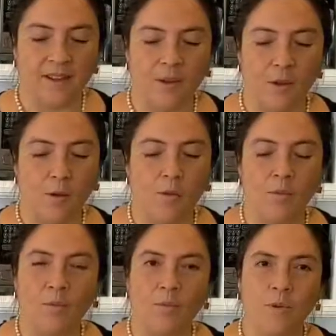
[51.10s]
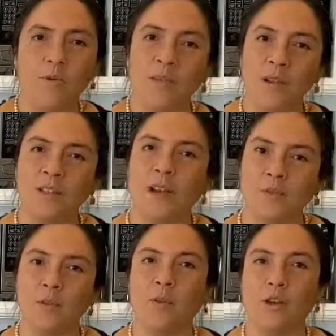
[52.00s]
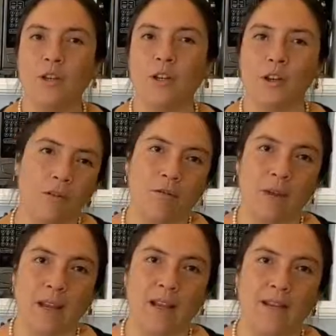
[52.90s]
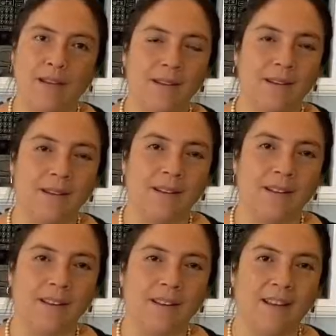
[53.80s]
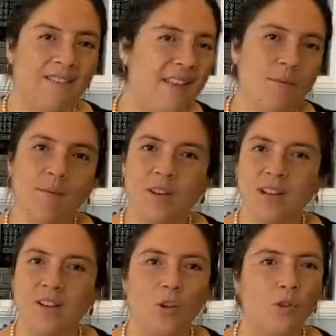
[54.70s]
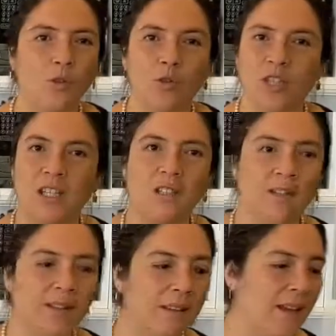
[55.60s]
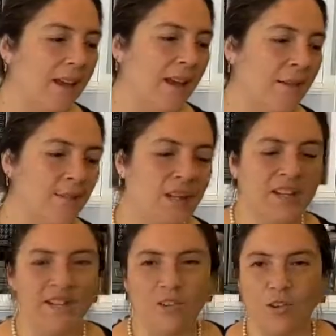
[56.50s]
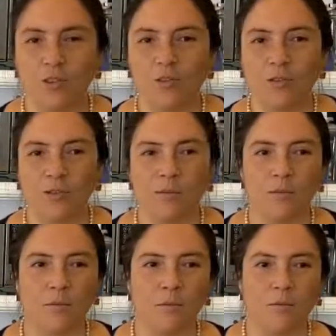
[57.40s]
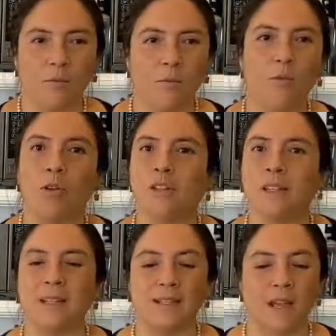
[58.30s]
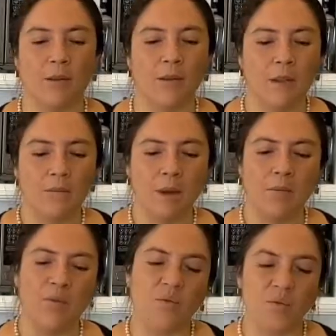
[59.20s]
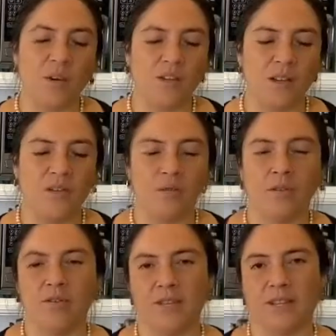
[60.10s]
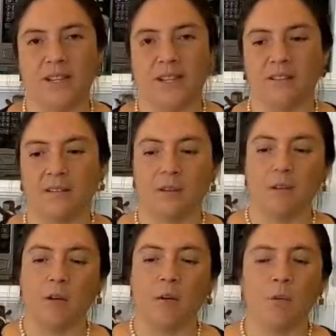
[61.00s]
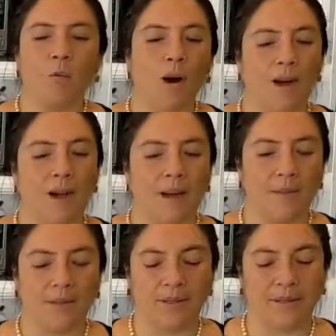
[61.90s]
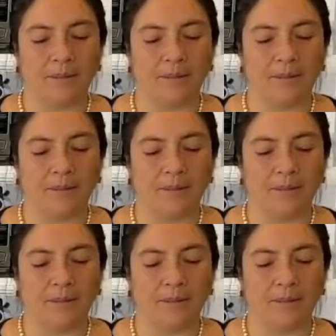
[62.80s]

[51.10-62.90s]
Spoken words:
You know, we first have to learn the long way, and then we can learn to cheat, and we can learn to work things out. But we first have to understand what happens.